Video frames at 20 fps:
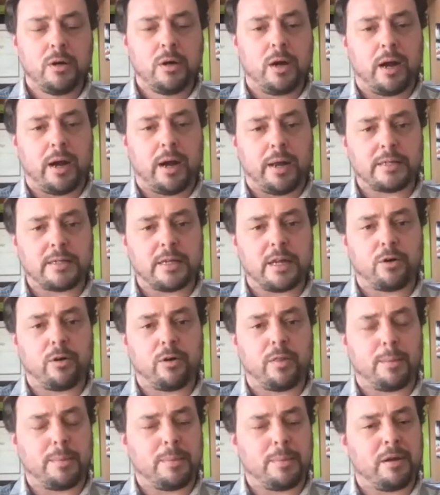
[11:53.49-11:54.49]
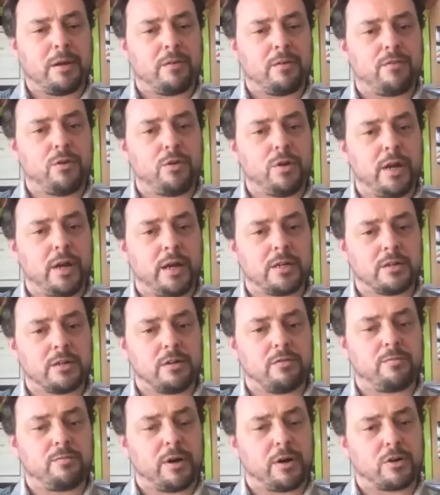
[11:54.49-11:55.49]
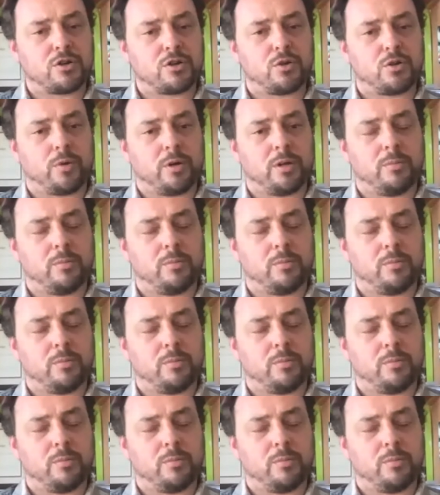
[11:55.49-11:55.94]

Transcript: uh, et cetera, there may be a few days of bare soil.